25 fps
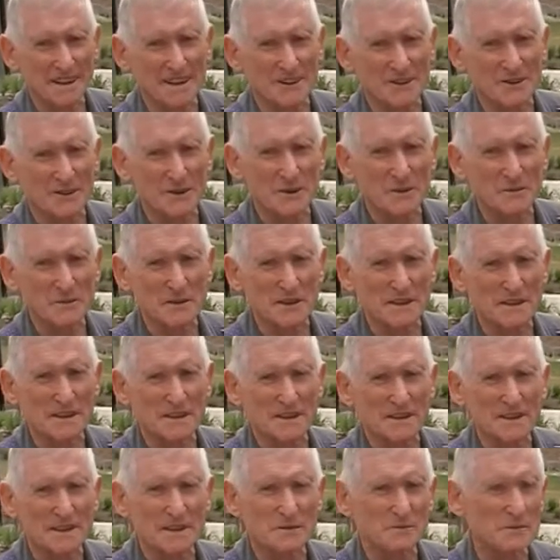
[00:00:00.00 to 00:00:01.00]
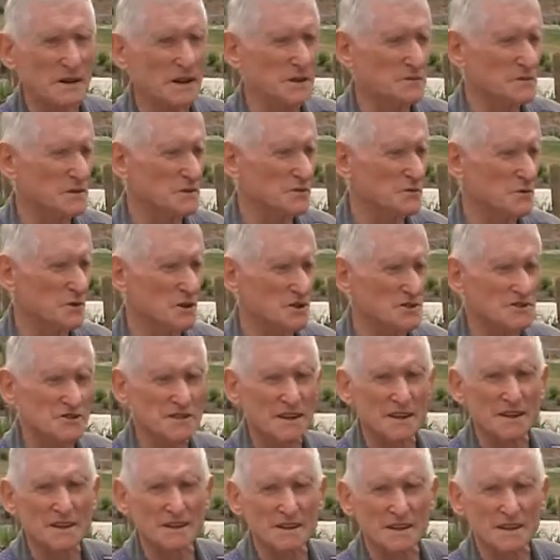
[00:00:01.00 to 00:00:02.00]
You know, yeah. I mean, uh, that might be one
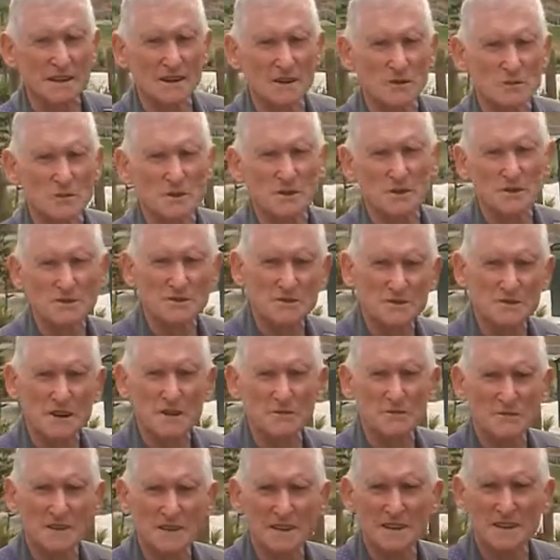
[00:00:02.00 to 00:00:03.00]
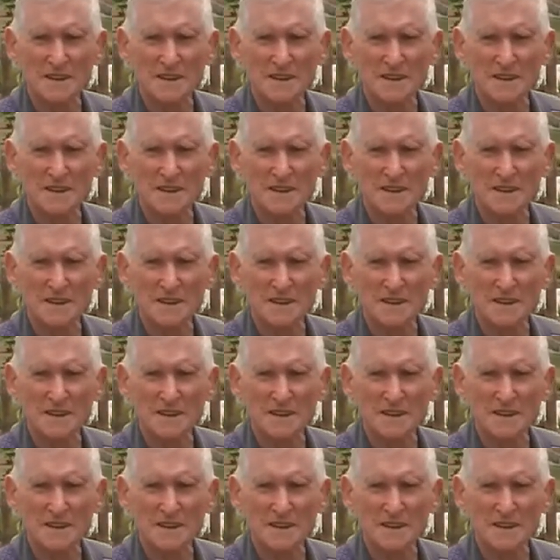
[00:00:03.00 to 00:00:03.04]
cent a kilometer or something.